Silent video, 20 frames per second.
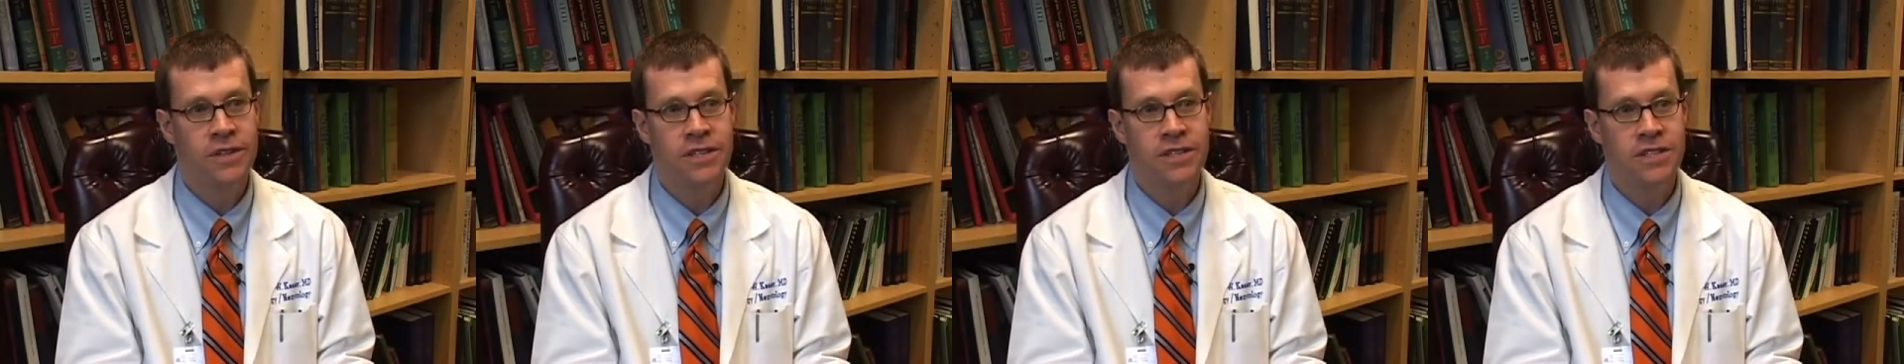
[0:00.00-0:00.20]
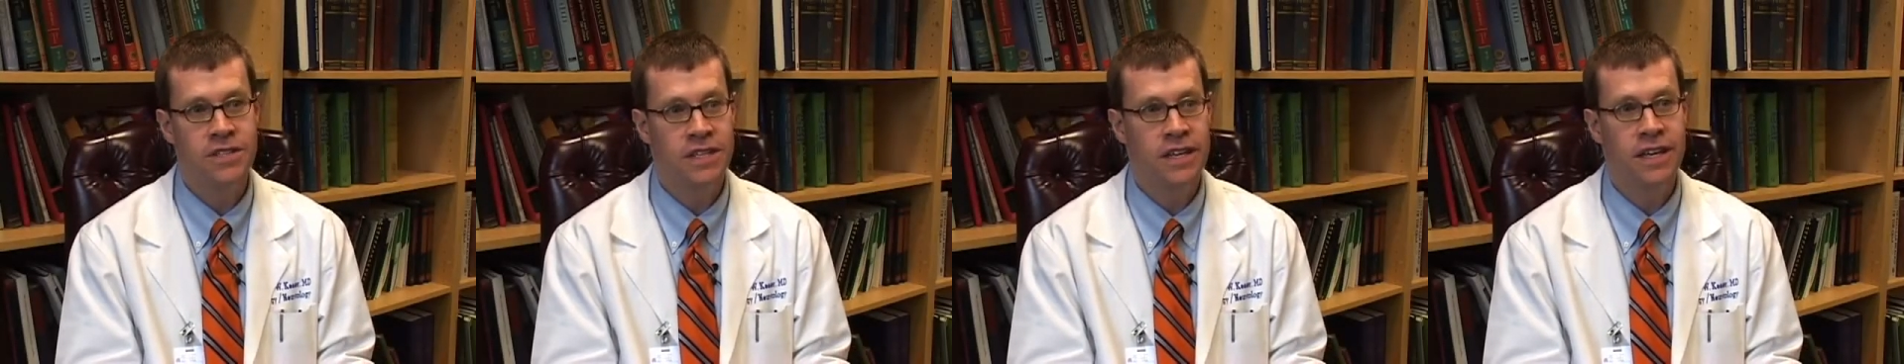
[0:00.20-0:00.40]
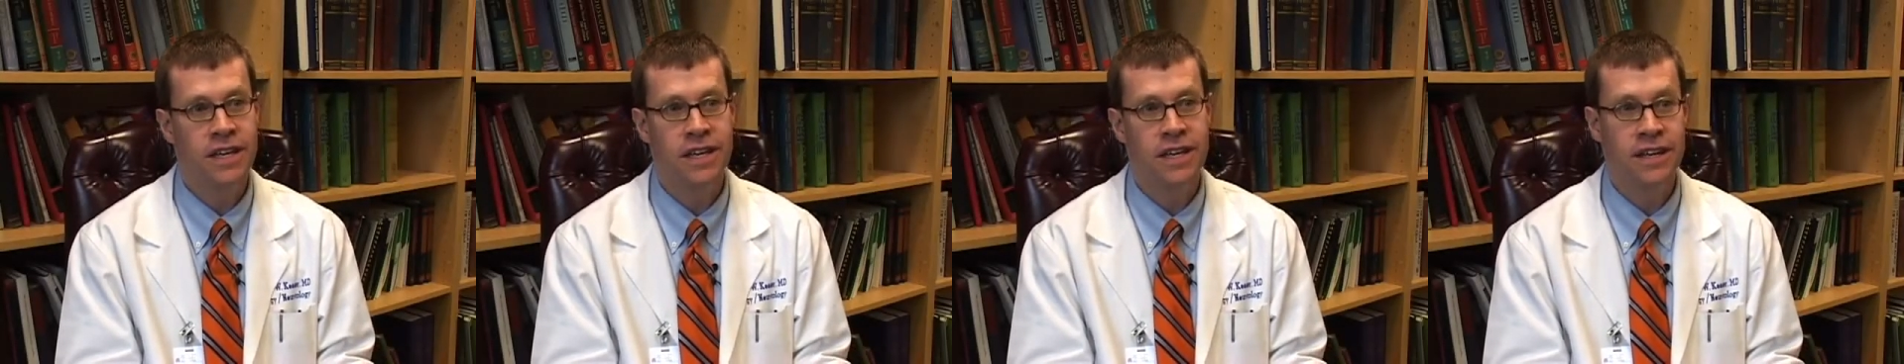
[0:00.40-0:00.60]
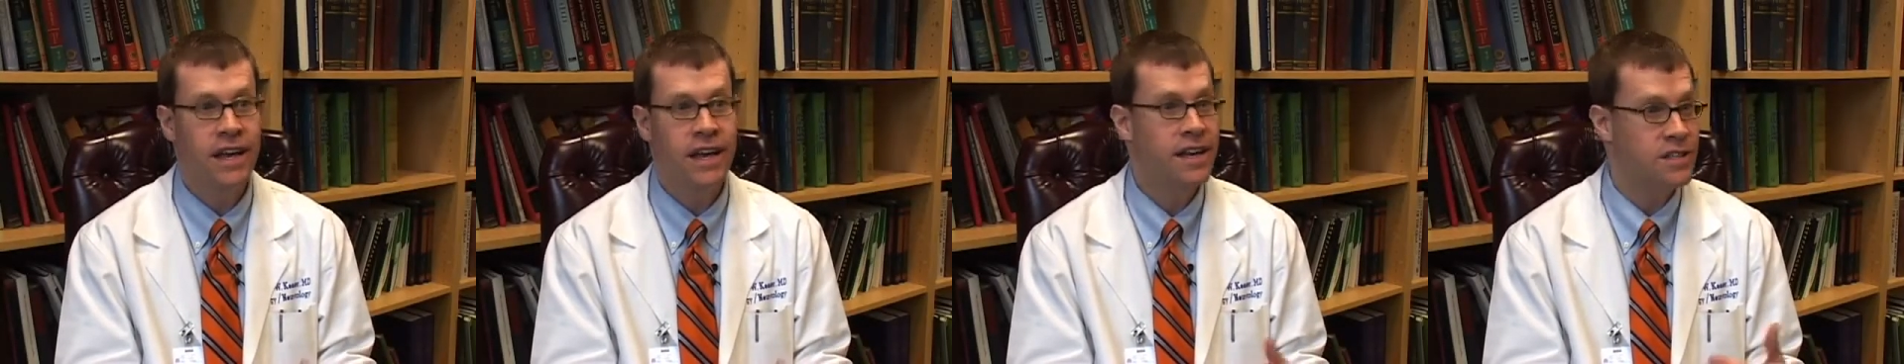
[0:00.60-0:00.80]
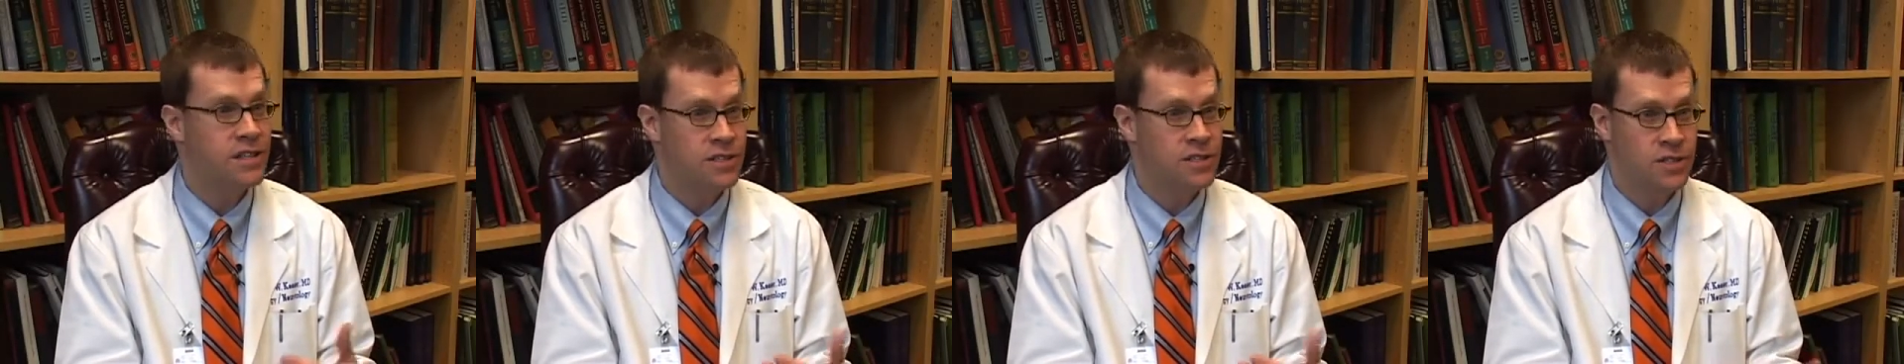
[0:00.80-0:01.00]
this skin
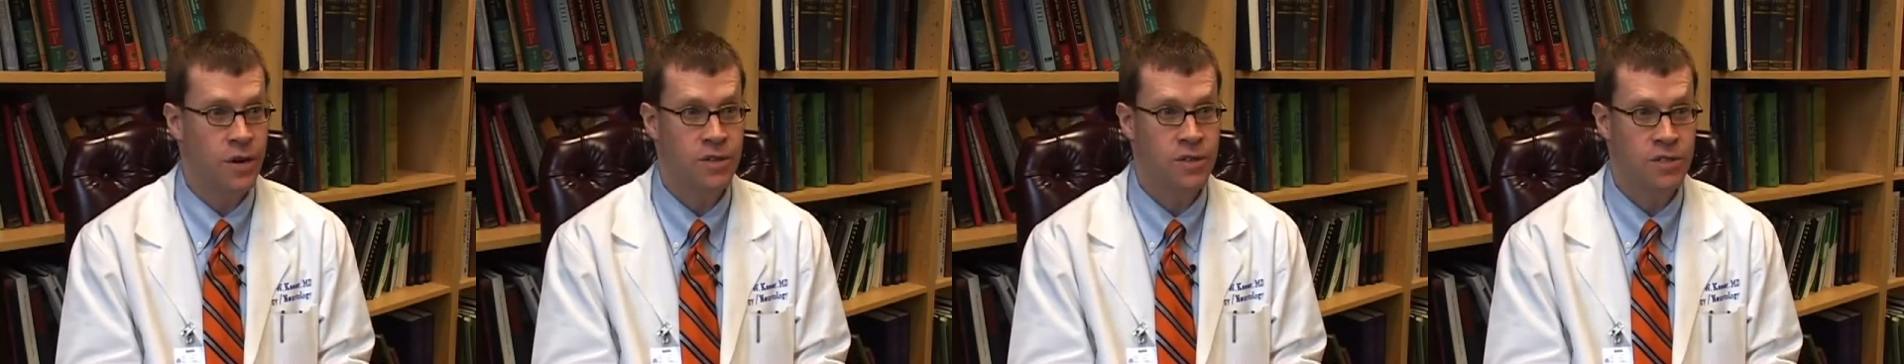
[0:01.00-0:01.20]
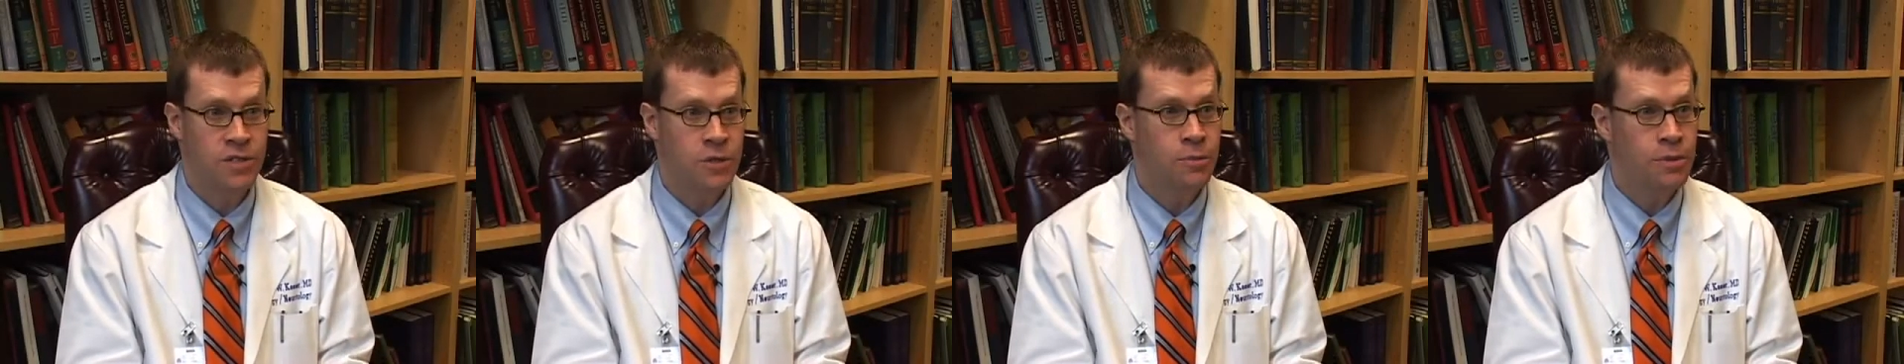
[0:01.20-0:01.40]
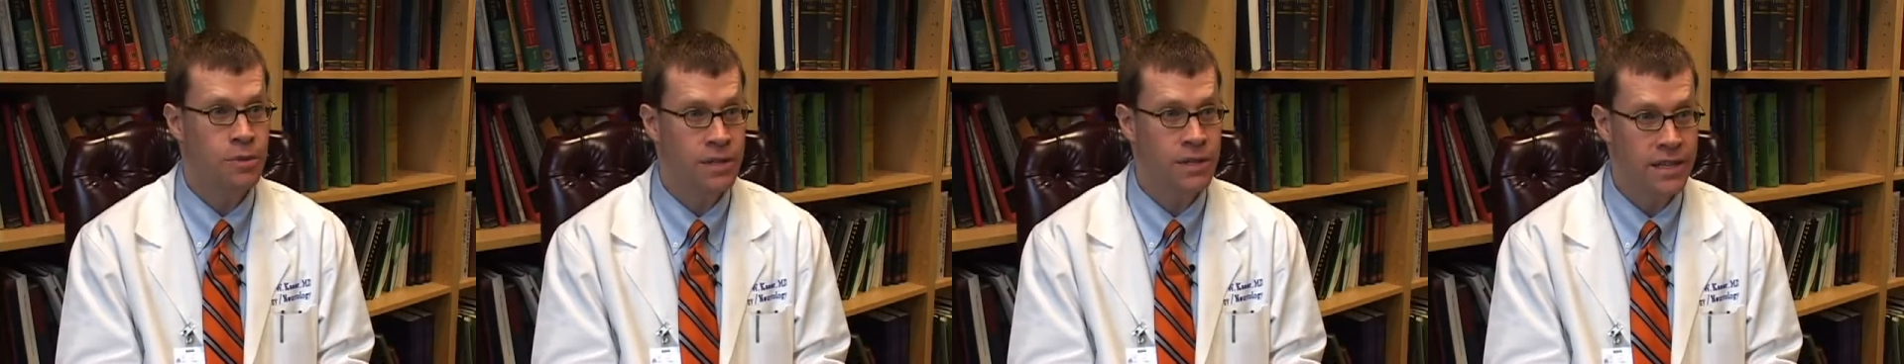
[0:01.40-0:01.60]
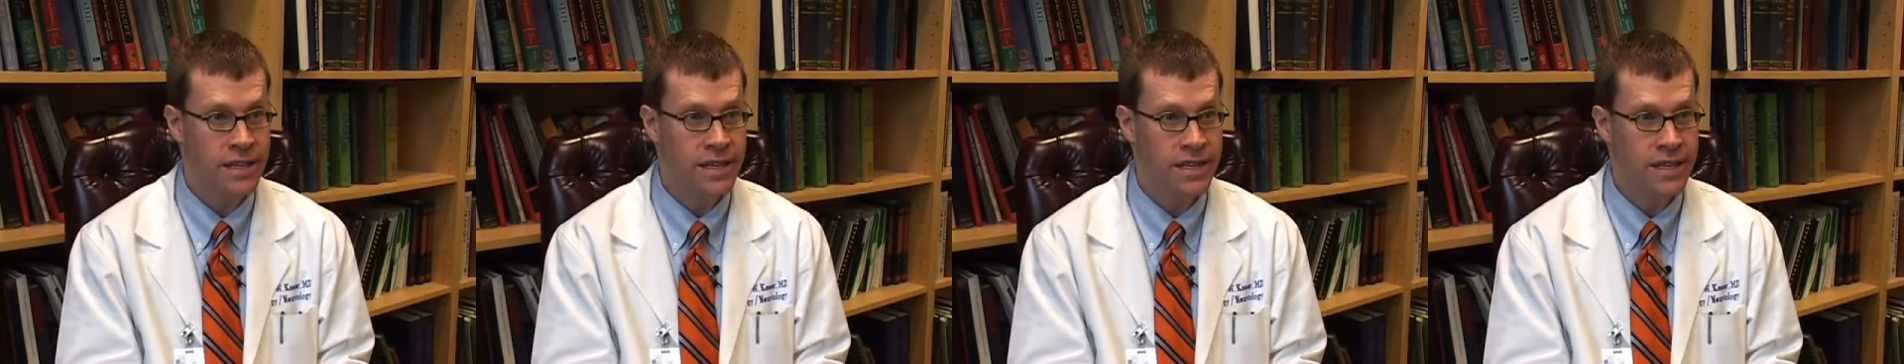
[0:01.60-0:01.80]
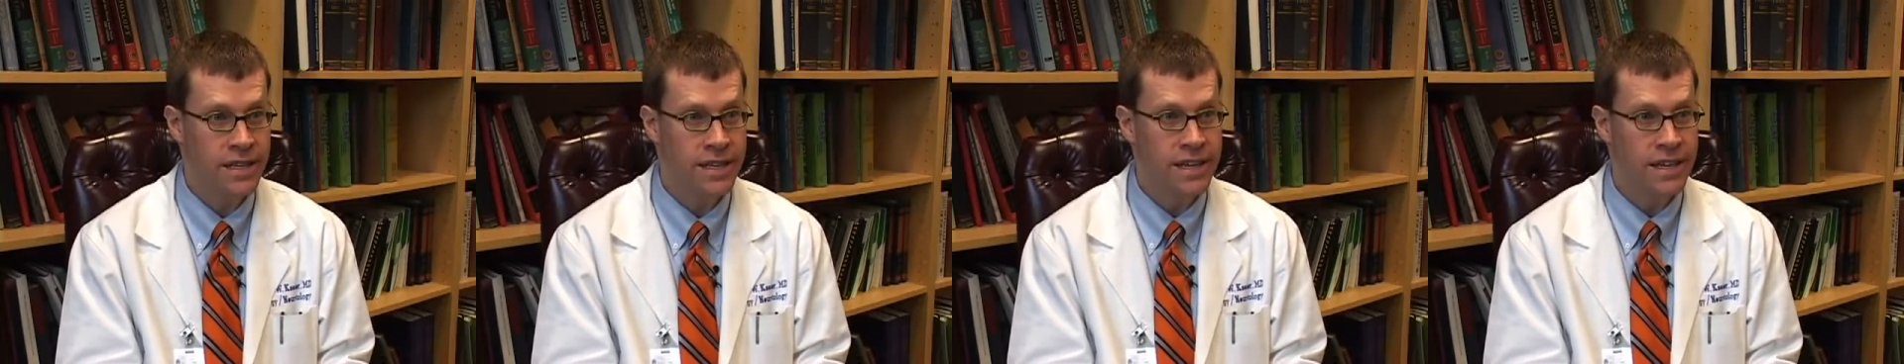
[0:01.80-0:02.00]
and it starts to
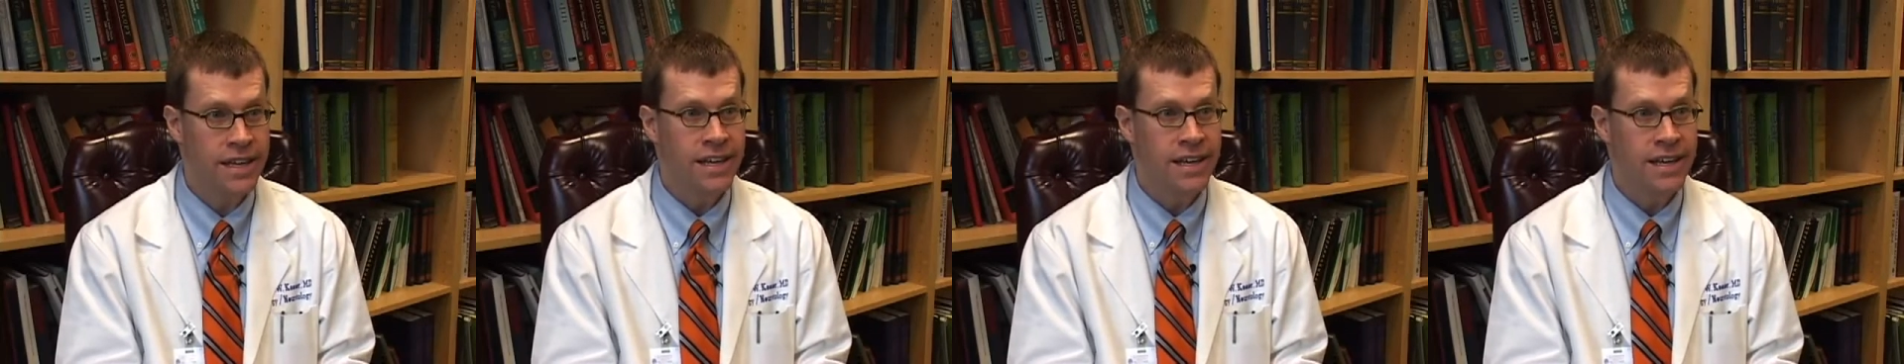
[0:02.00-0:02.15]
bleed.